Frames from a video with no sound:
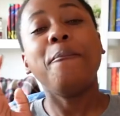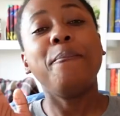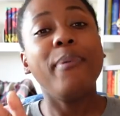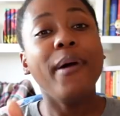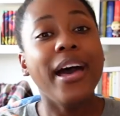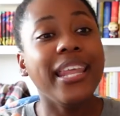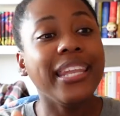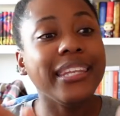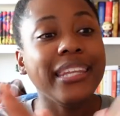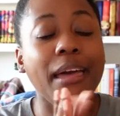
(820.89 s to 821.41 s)

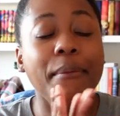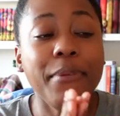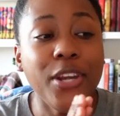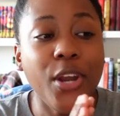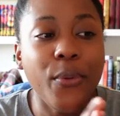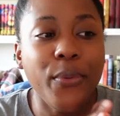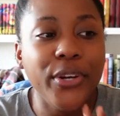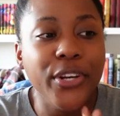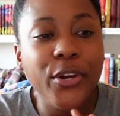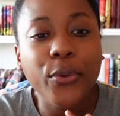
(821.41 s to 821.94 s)
But let me
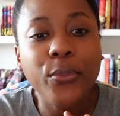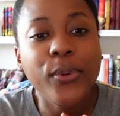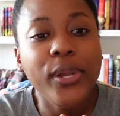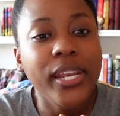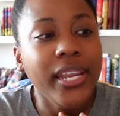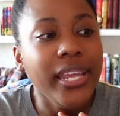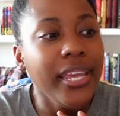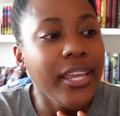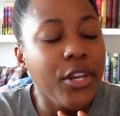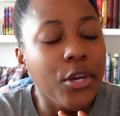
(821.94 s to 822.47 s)
know what you're
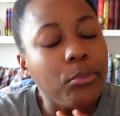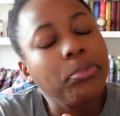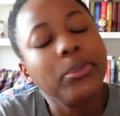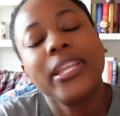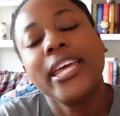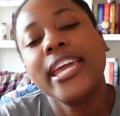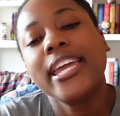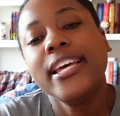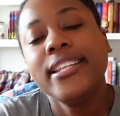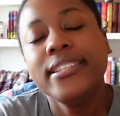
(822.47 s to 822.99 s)
reading, your
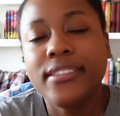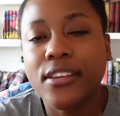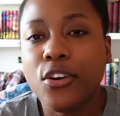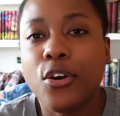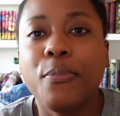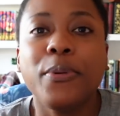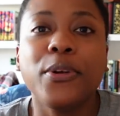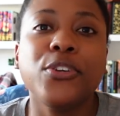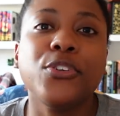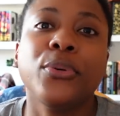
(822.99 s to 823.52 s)
plans. I
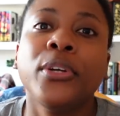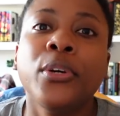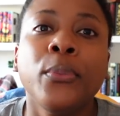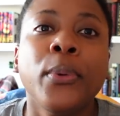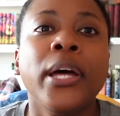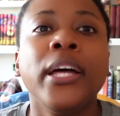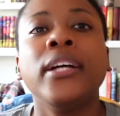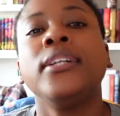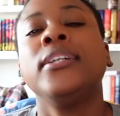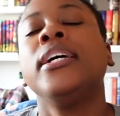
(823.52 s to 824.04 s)
hope you're doing
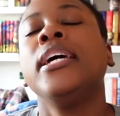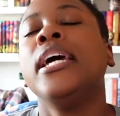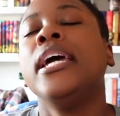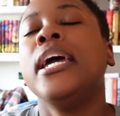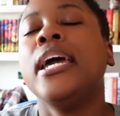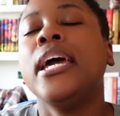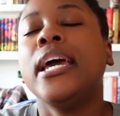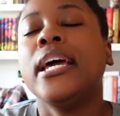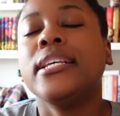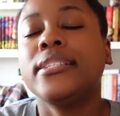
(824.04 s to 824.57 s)
well.
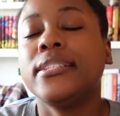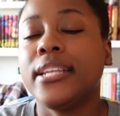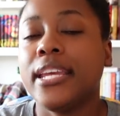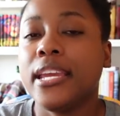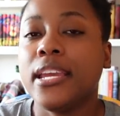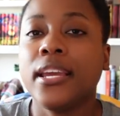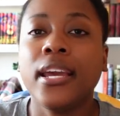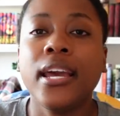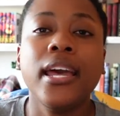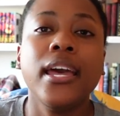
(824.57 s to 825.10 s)

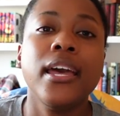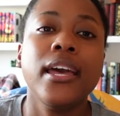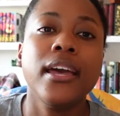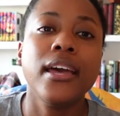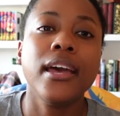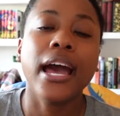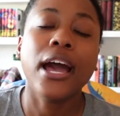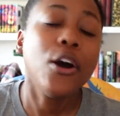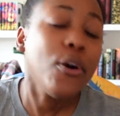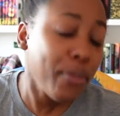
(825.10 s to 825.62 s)
I
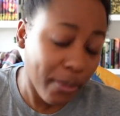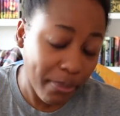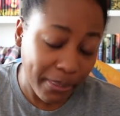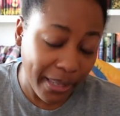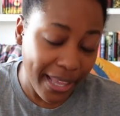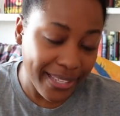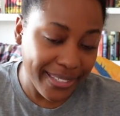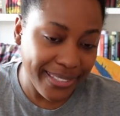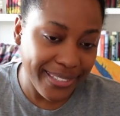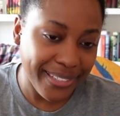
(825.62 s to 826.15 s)
hope you're
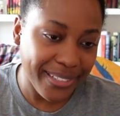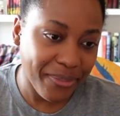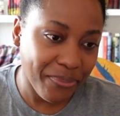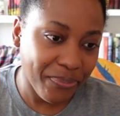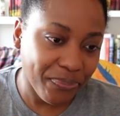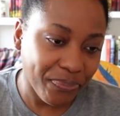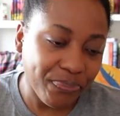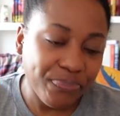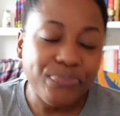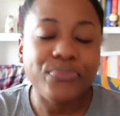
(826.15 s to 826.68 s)
blessed.
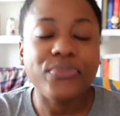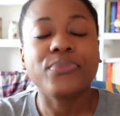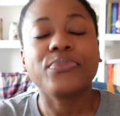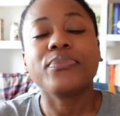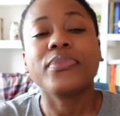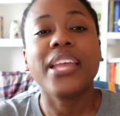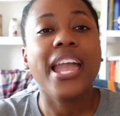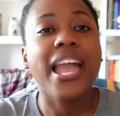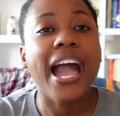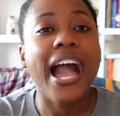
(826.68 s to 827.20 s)

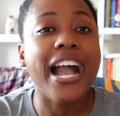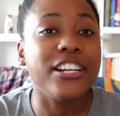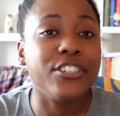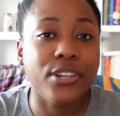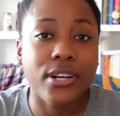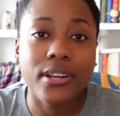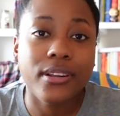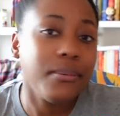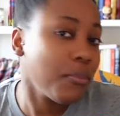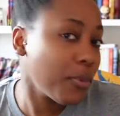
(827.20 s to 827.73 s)

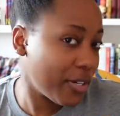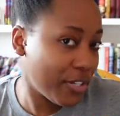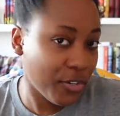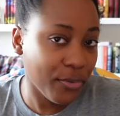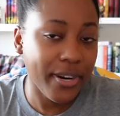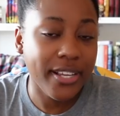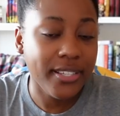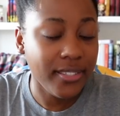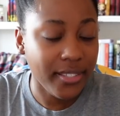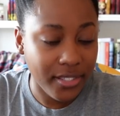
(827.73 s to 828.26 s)
Hydrated,
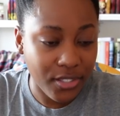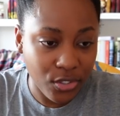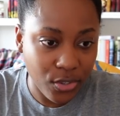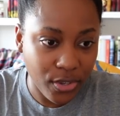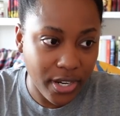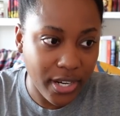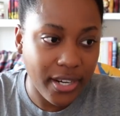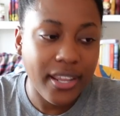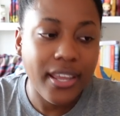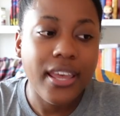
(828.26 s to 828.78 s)
moisturized
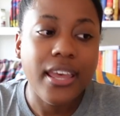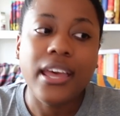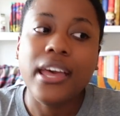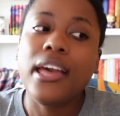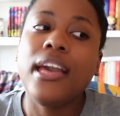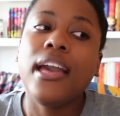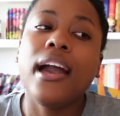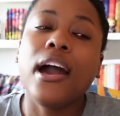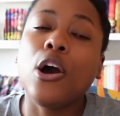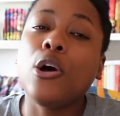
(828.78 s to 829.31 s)
sunscreen.
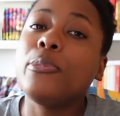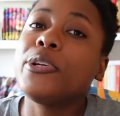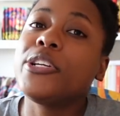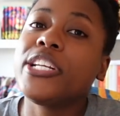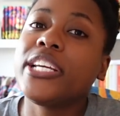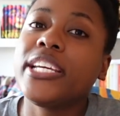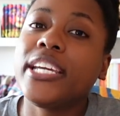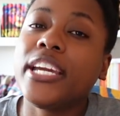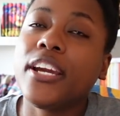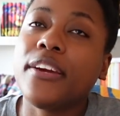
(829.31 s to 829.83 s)
I hope you're
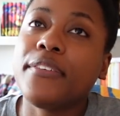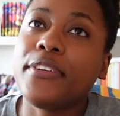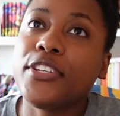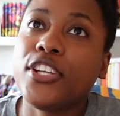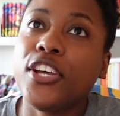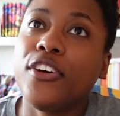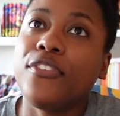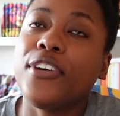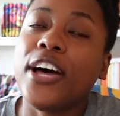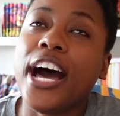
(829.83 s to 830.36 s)
taking care of
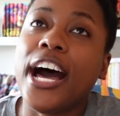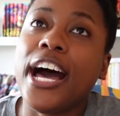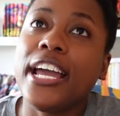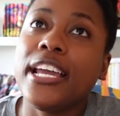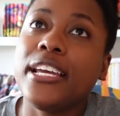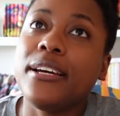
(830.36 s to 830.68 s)
yourself. I